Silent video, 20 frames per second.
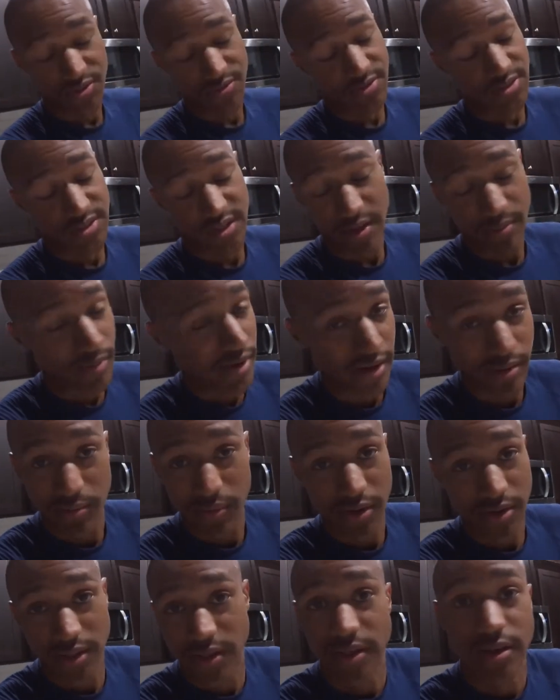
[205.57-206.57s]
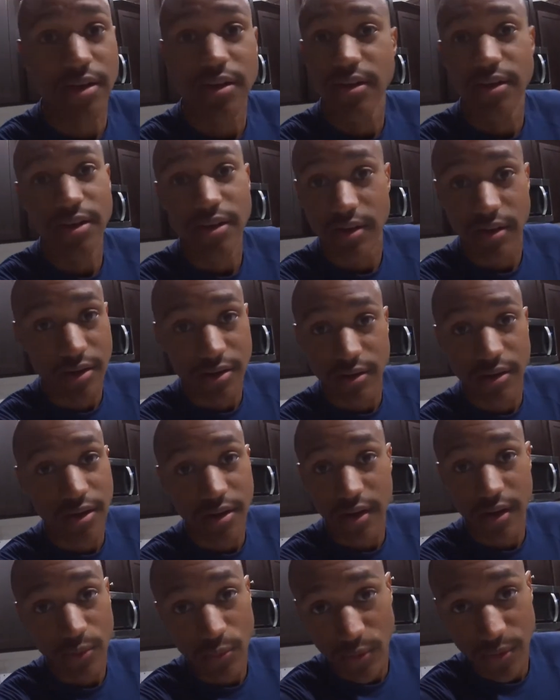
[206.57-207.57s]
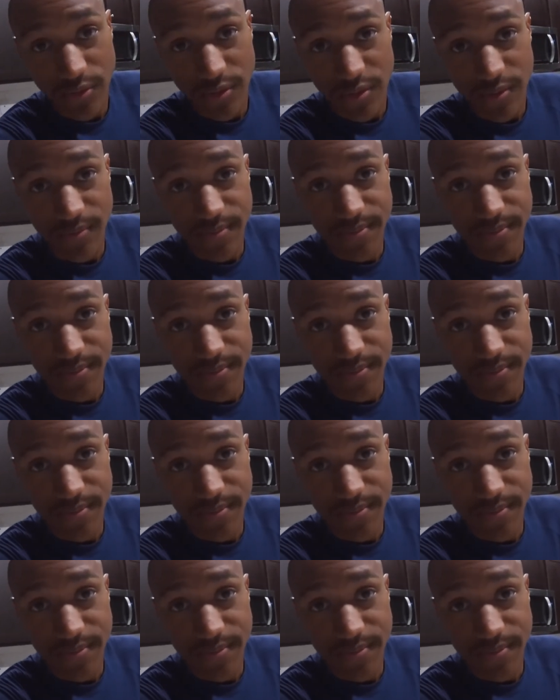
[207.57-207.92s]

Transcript: if it's not making money, it ain't worth it.